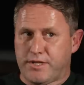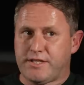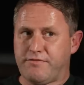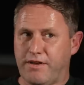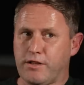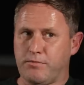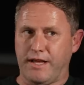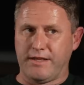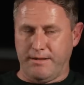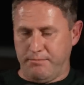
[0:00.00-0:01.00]
you
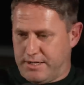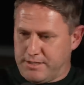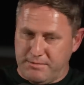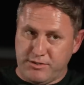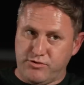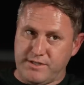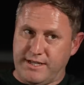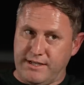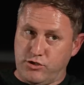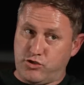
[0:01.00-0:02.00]
develop that then, because I'm
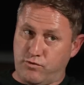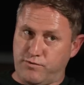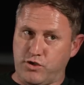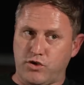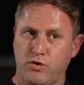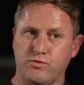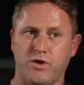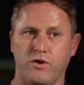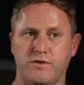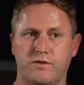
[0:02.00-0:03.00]
interested in the stuff that
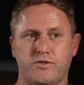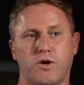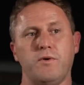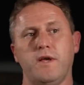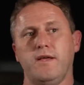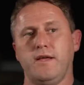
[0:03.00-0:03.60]
goes on. So